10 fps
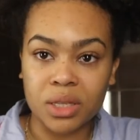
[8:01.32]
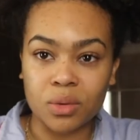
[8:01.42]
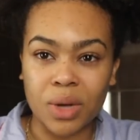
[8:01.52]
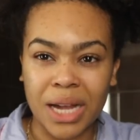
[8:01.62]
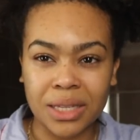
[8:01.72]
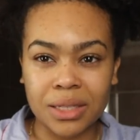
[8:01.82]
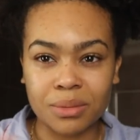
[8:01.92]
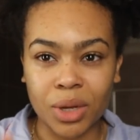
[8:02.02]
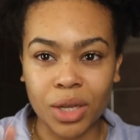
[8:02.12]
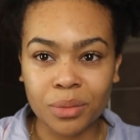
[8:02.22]
this will act
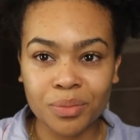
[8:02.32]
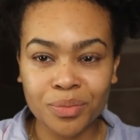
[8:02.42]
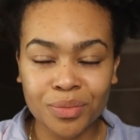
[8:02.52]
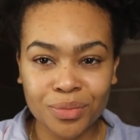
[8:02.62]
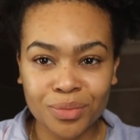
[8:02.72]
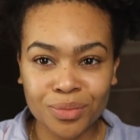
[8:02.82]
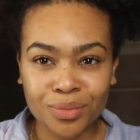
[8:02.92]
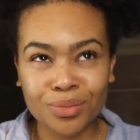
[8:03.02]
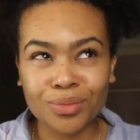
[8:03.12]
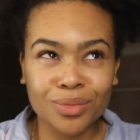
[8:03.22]
as my
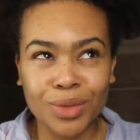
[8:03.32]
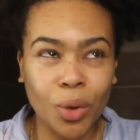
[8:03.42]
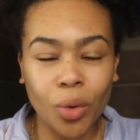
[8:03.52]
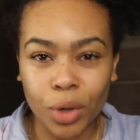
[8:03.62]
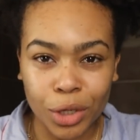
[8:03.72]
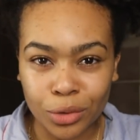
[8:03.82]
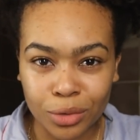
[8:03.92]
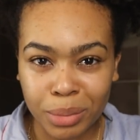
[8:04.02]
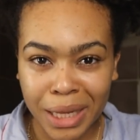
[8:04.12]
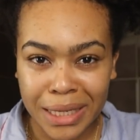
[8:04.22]
oil
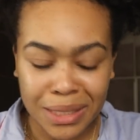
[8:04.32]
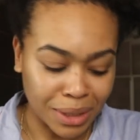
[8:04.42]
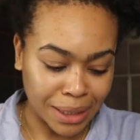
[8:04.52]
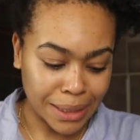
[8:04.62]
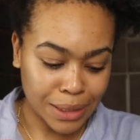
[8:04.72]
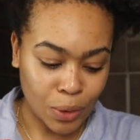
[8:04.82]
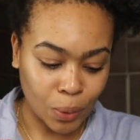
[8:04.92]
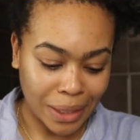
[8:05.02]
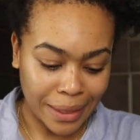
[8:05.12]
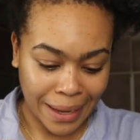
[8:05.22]
replacement, let's
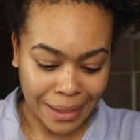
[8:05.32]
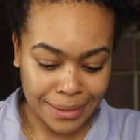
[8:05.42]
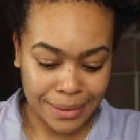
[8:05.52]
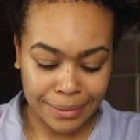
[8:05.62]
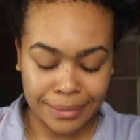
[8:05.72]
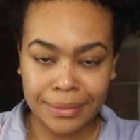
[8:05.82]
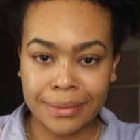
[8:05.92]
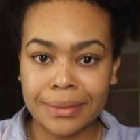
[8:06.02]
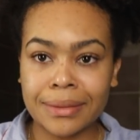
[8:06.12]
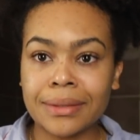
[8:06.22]
call it that.
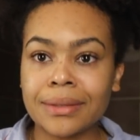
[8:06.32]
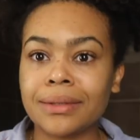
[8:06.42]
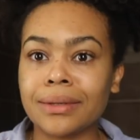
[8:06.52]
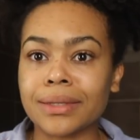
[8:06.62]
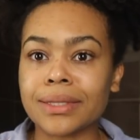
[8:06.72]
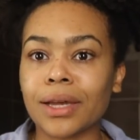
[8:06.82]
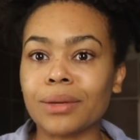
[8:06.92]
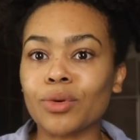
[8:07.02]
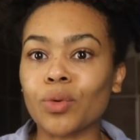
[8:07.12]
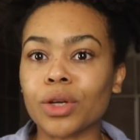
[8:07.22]

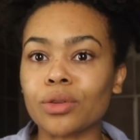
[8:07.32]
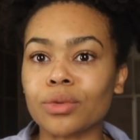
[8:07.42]
Nighttime oil